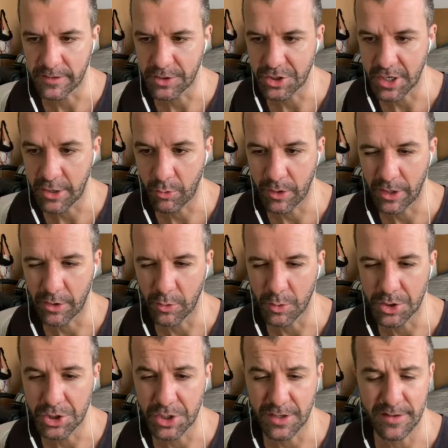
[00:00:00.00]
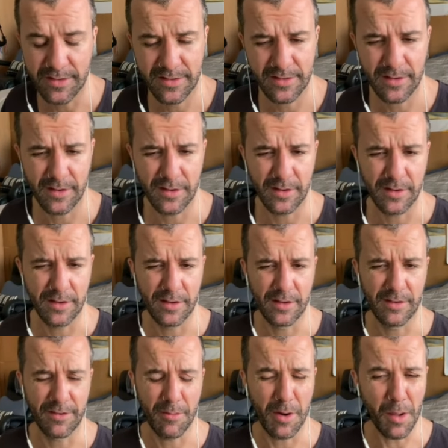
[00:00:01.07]
the Generator, which is,
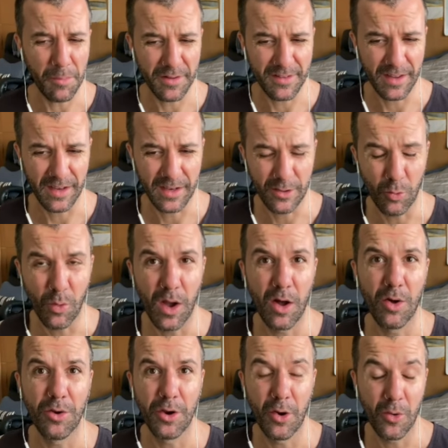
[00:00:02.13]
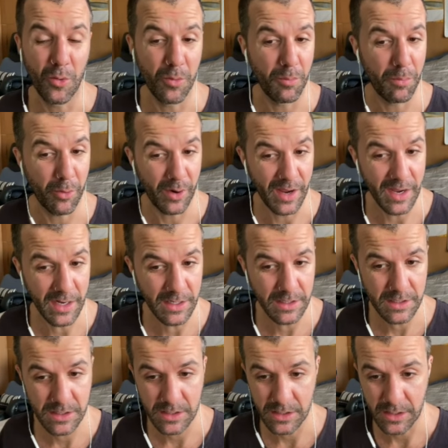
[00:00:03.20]
if I'm not mistaken, a well-known
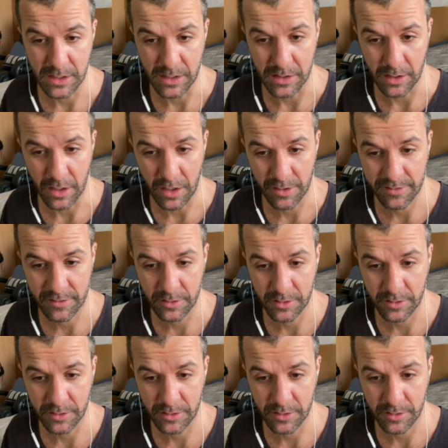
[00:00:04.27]
brand in the hostel